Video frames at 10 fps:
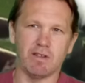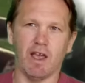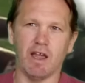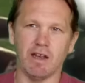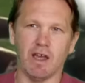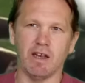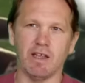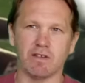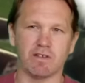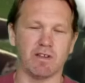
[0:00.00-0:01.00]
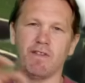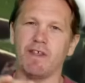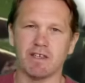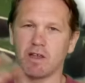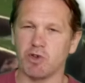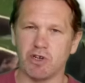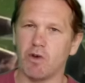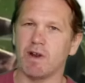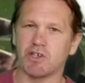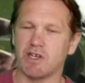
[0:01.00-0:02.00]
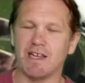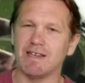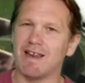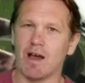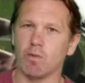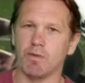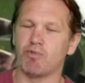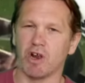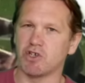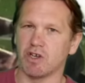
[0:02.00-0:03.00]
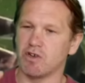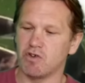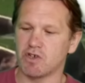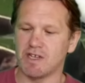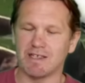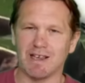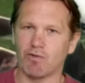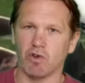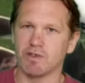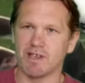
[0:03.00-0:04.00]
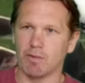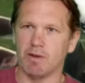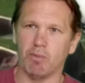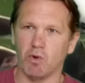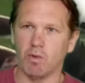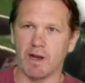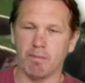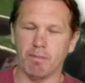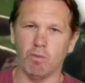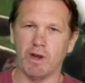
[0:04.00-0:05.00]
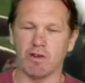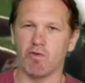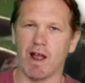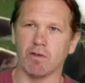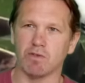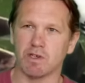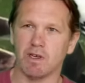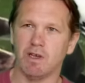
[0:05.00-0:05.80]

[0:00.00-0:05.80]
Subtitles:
and they say, well, you don't actually need downward pressure. You just need to have contact with the ball when it grounds.